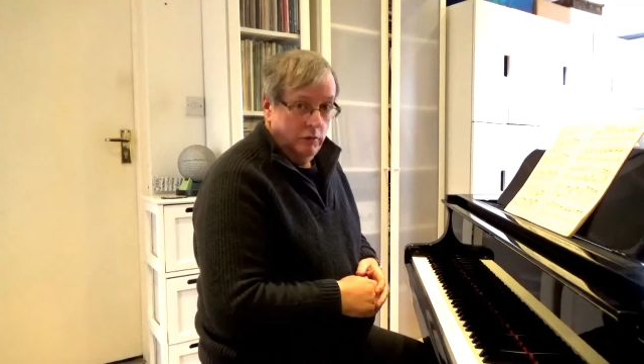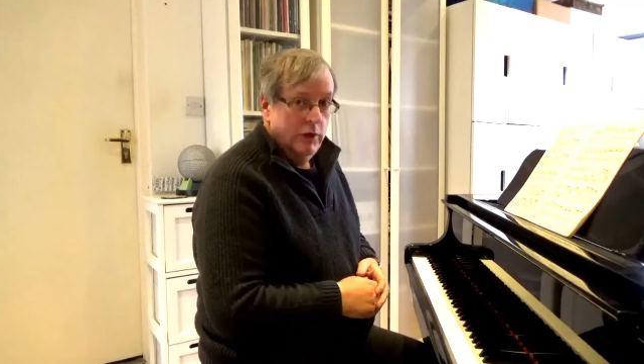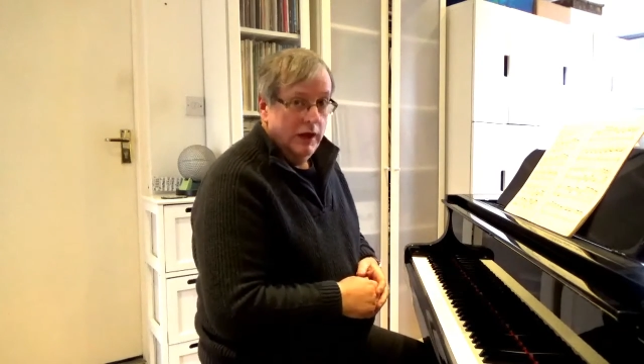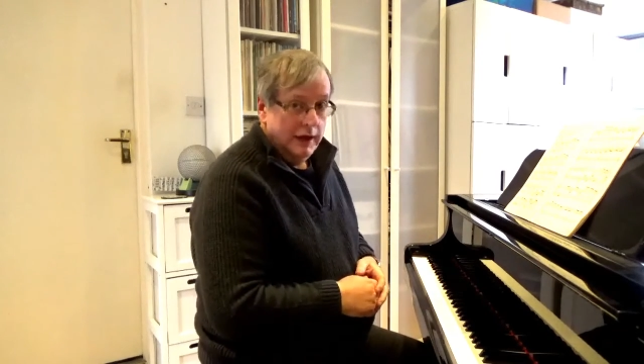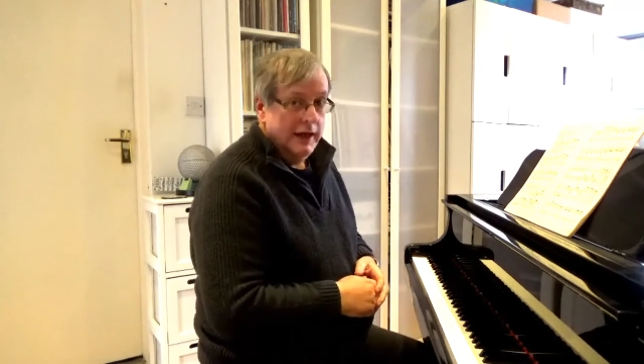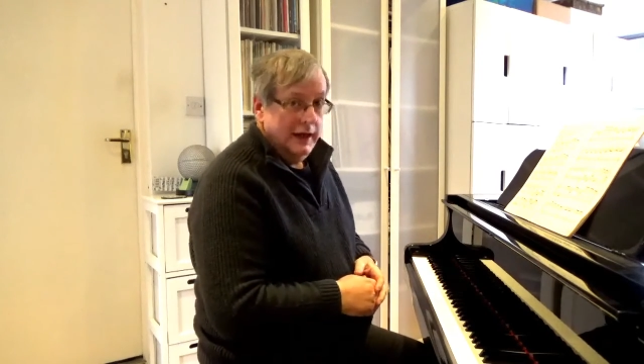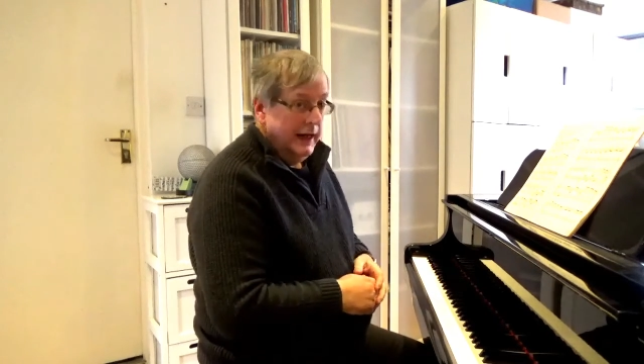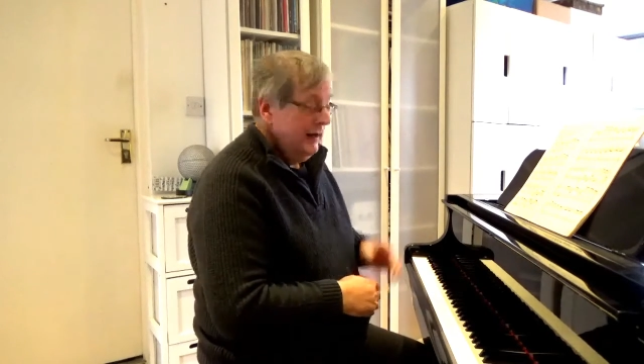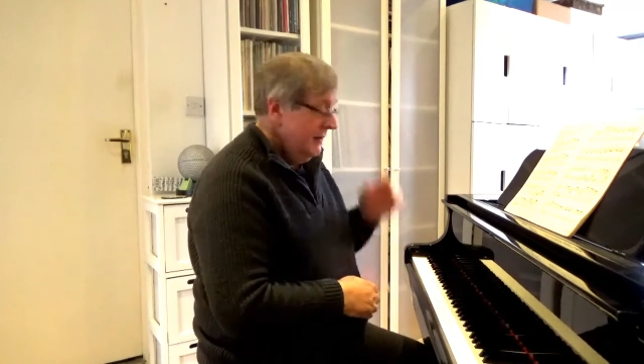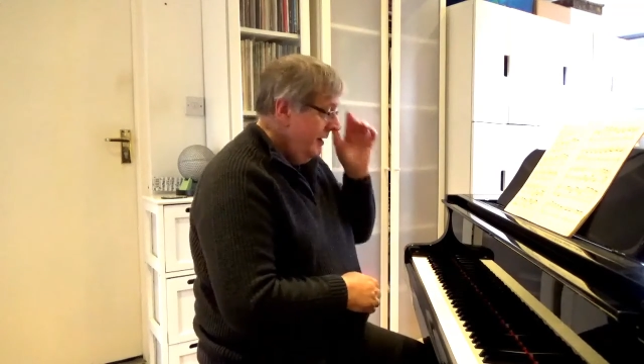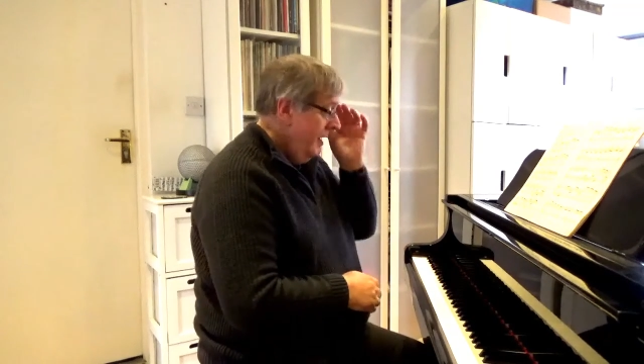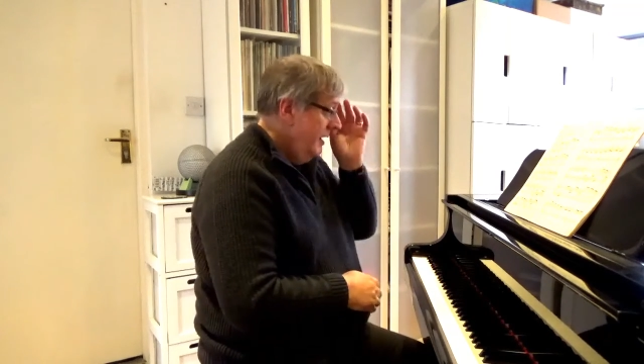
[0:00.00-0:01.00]
work in
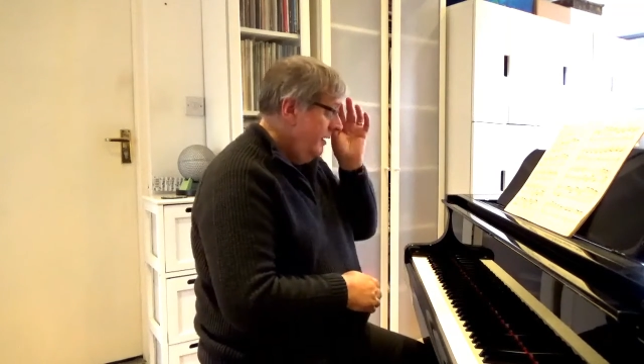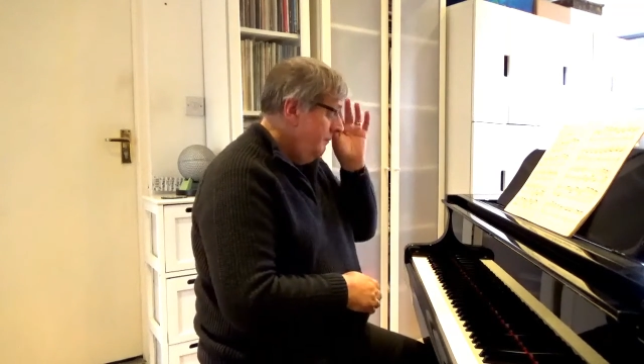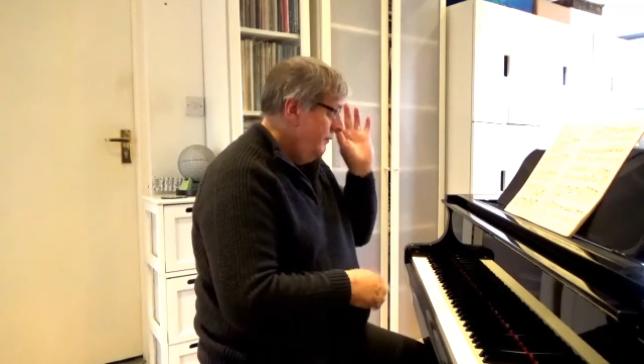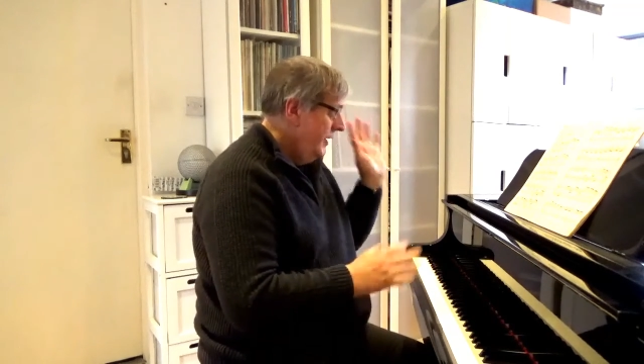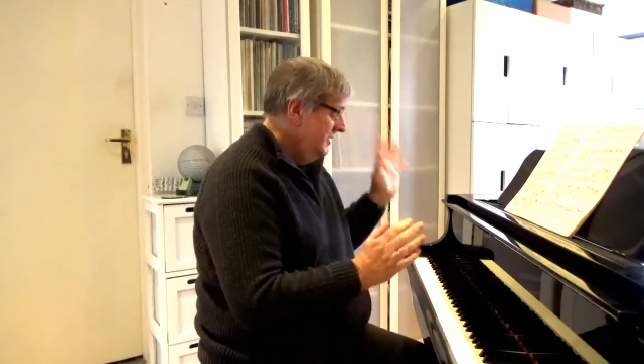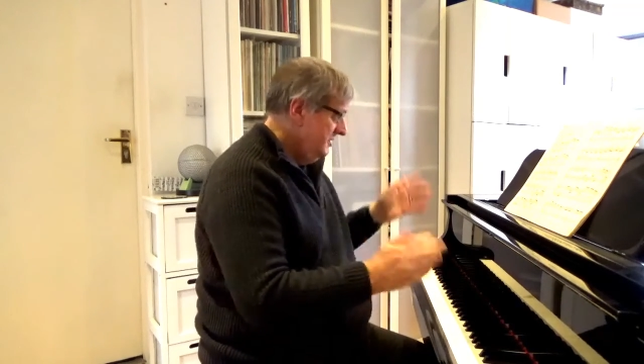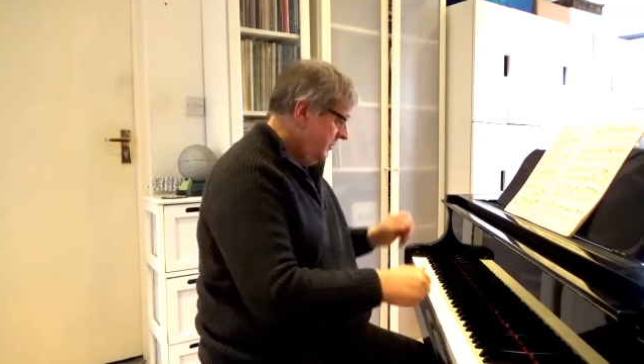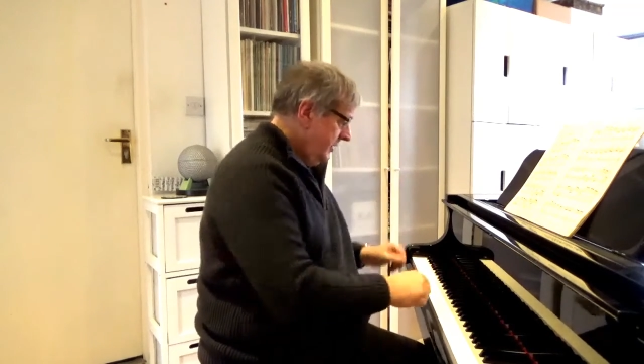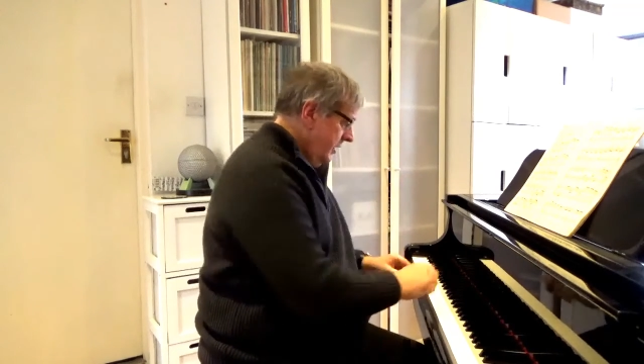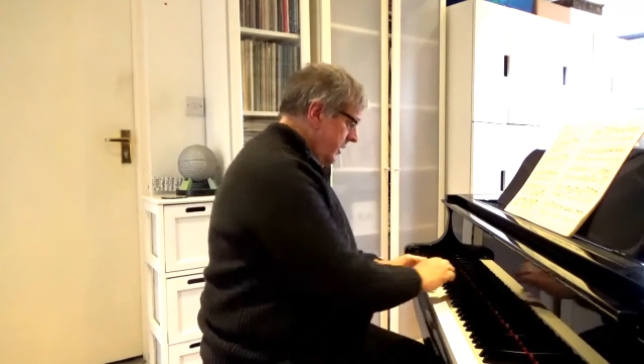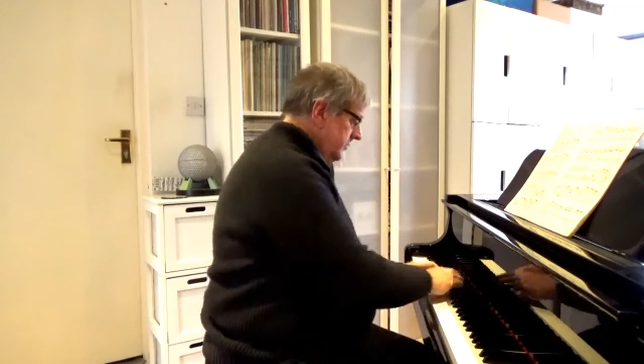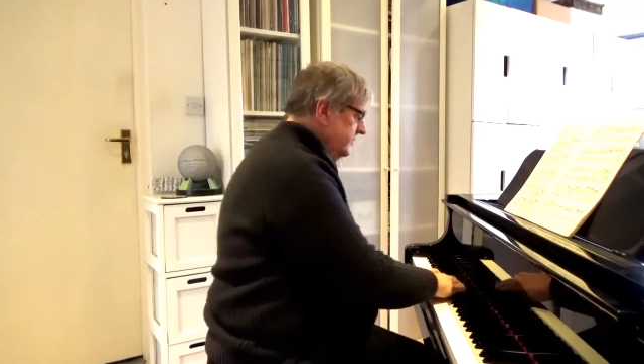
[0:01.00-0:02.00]
it. It's the one
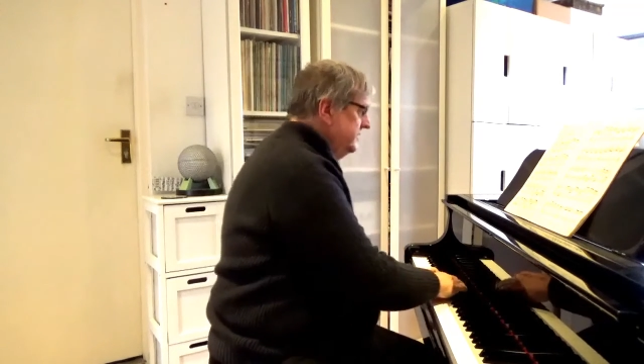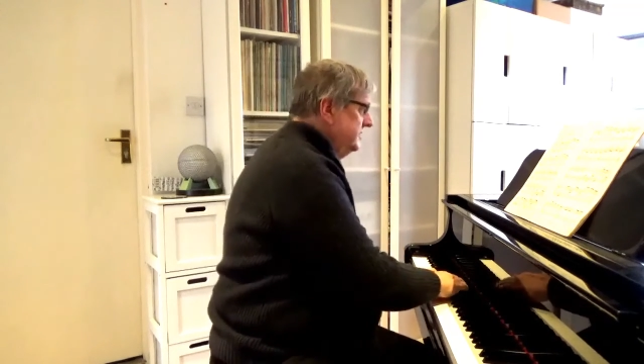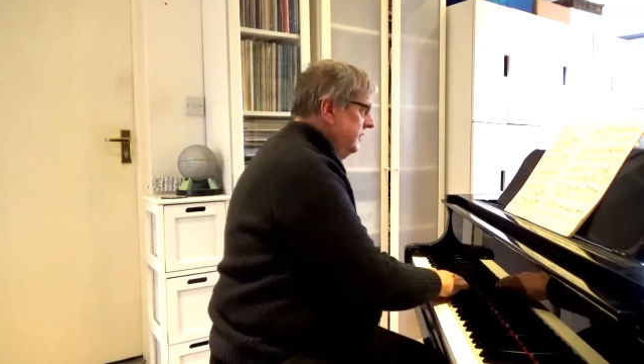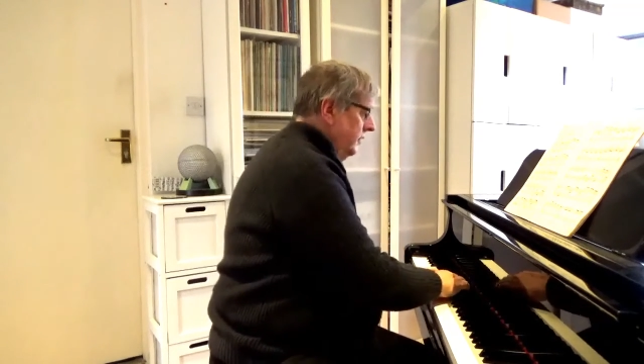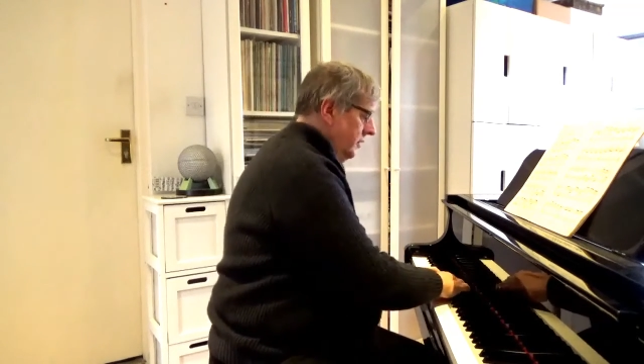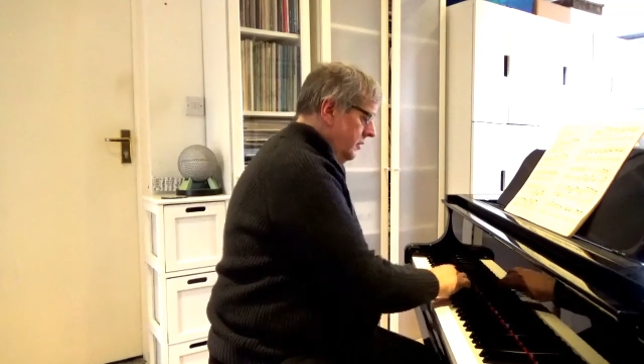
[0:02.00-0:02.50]
that goes